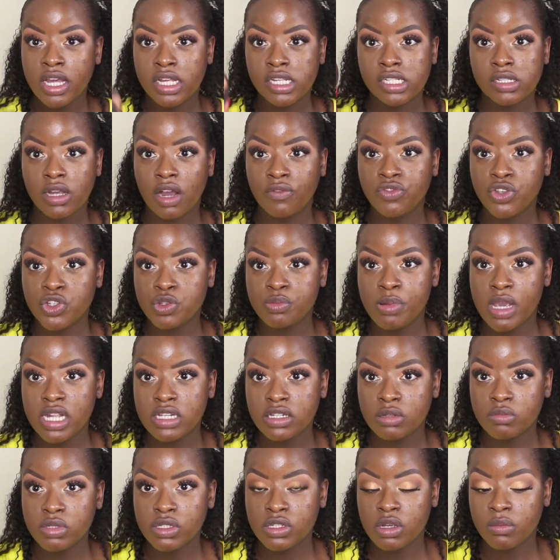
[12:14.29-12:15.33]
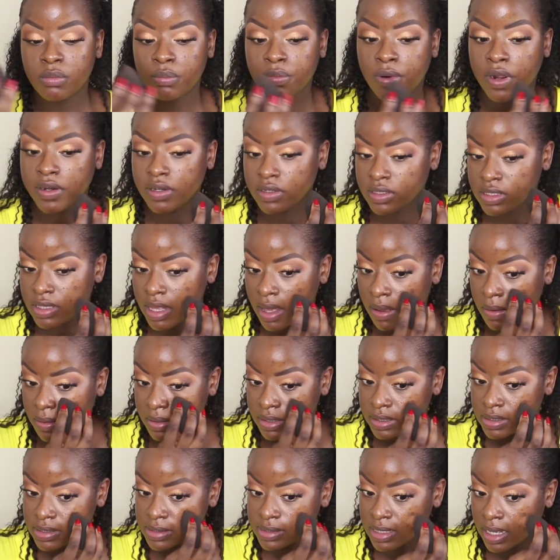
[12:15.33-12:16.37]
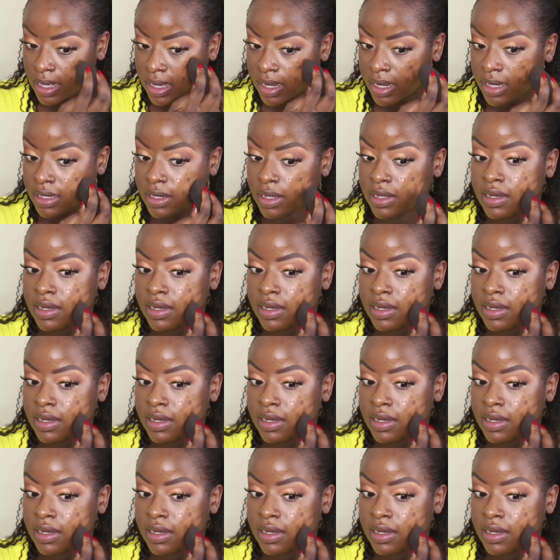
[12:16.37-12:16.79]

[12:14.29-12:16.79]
So I've just picked up some product there on the side,